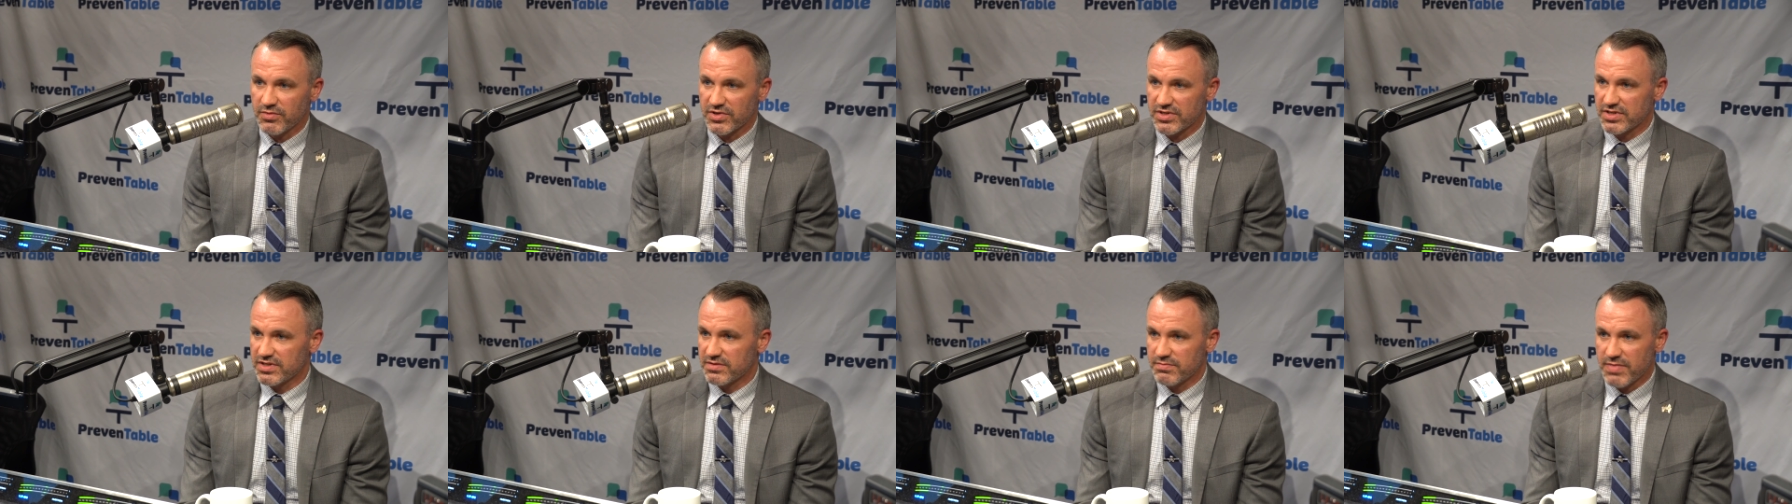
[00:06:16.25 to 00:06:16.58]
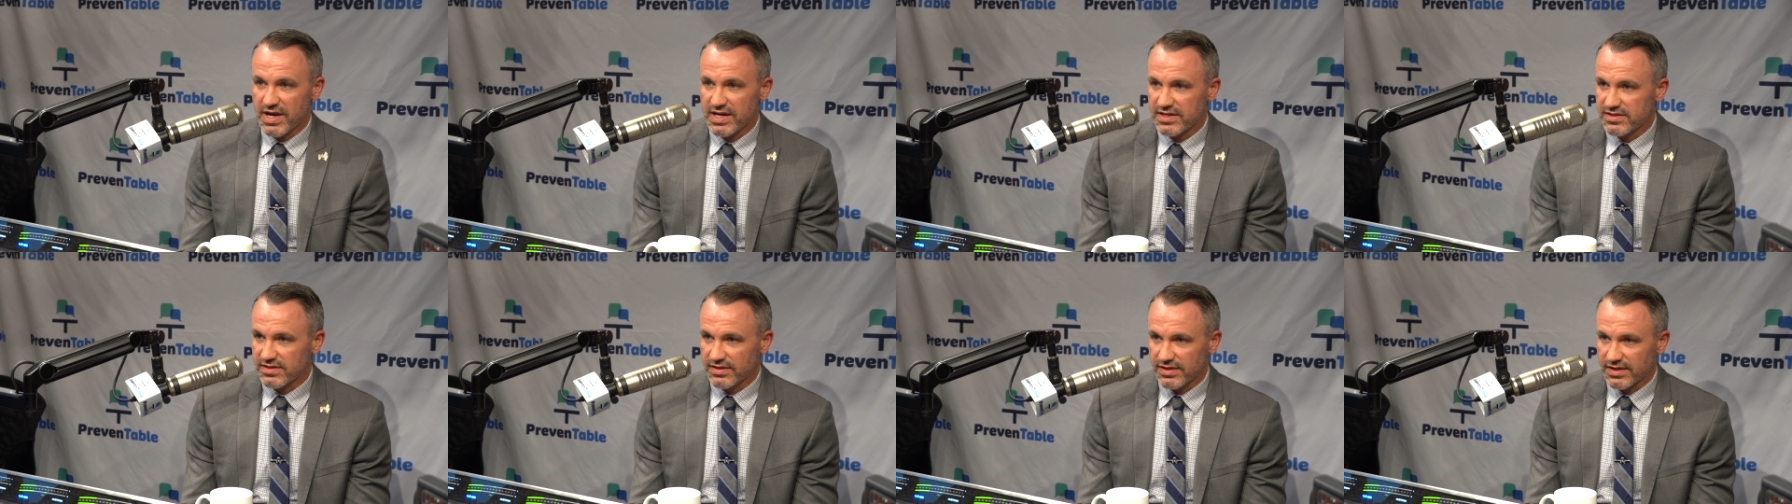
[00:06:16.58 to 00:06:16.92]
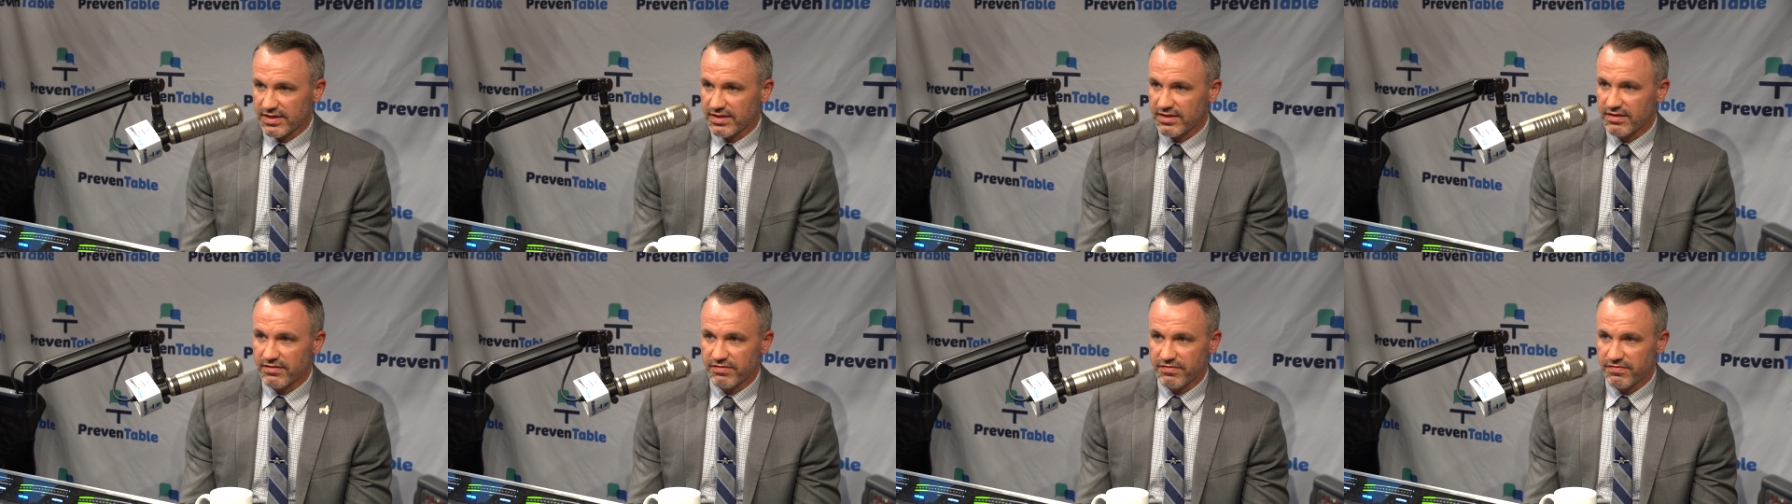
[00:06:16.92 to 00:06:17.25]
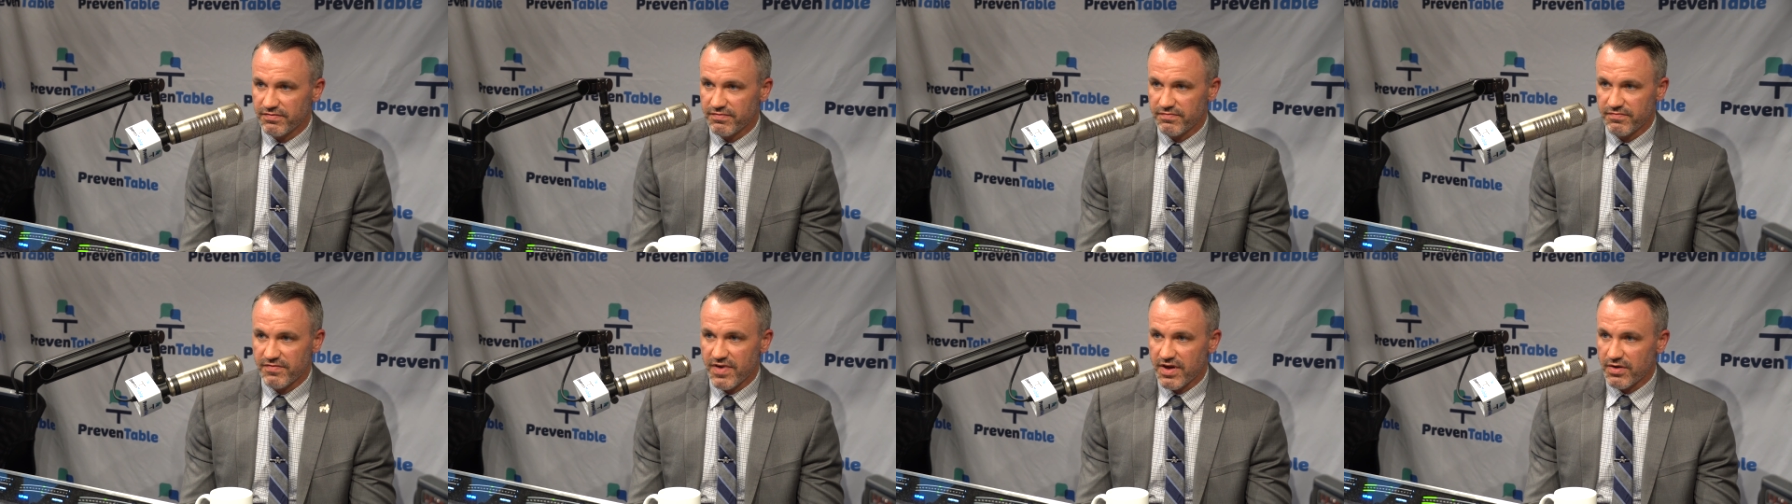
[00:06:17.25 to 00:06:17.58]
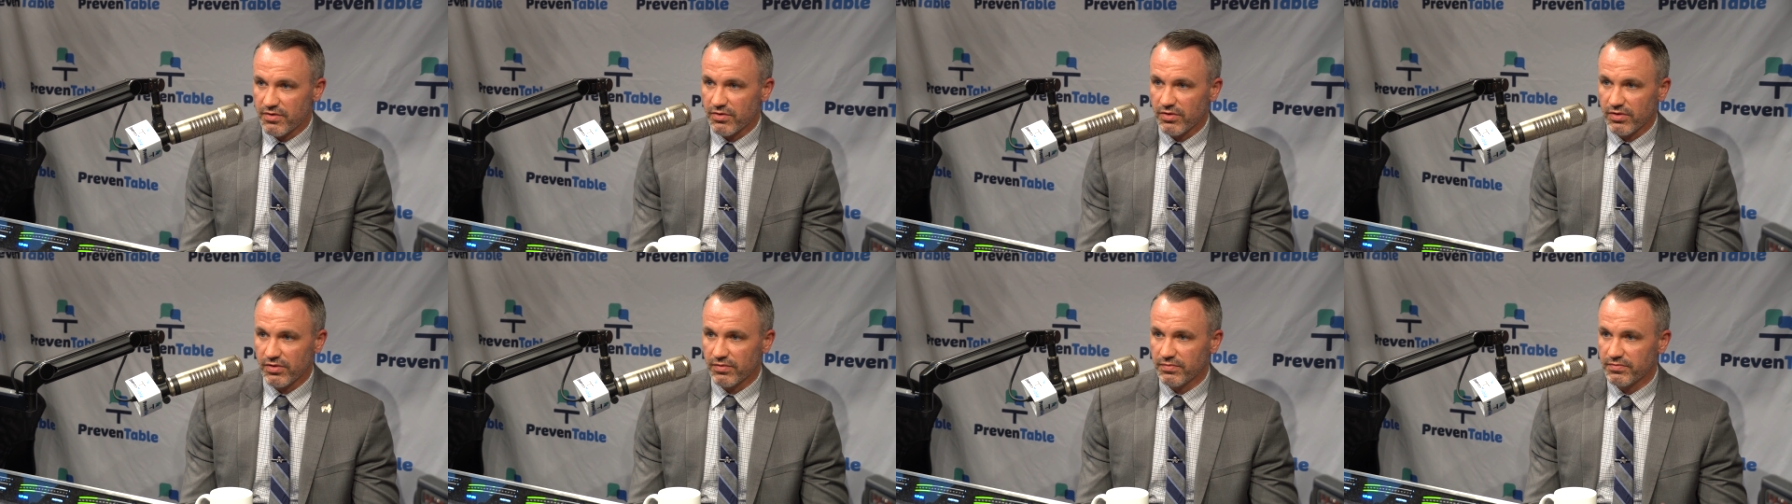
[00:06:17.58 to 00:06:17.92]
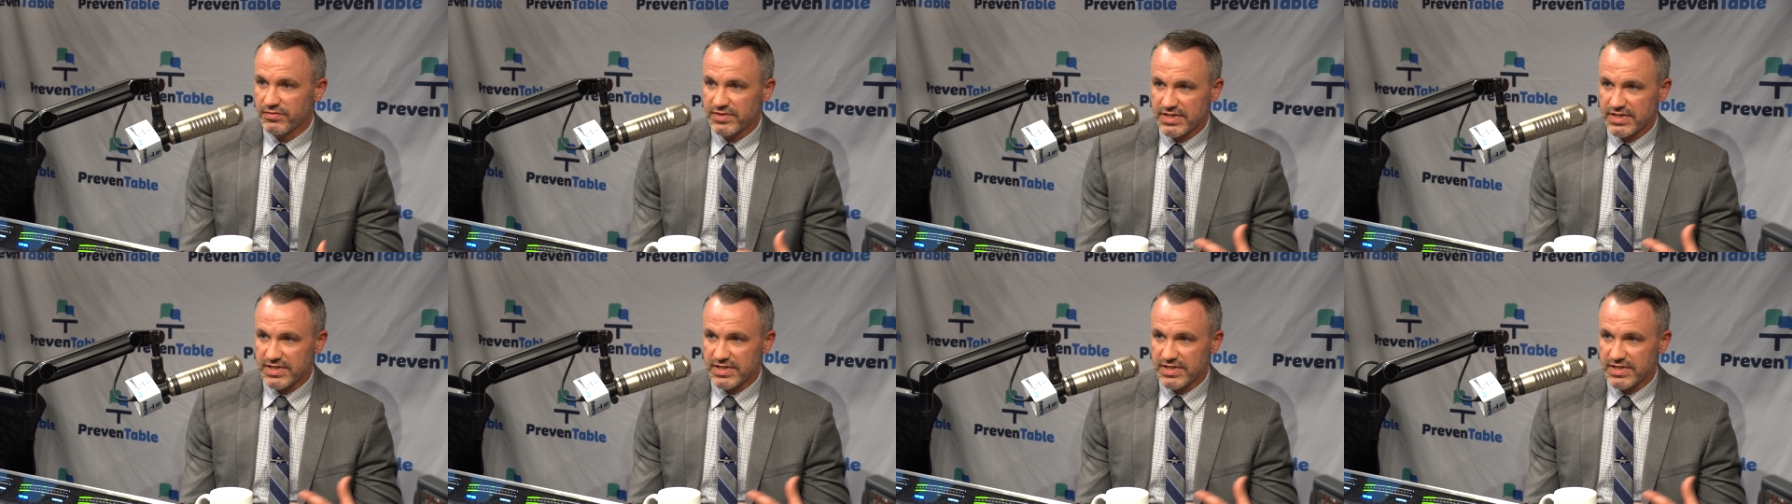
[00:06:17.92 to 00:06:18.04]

which is basically the federal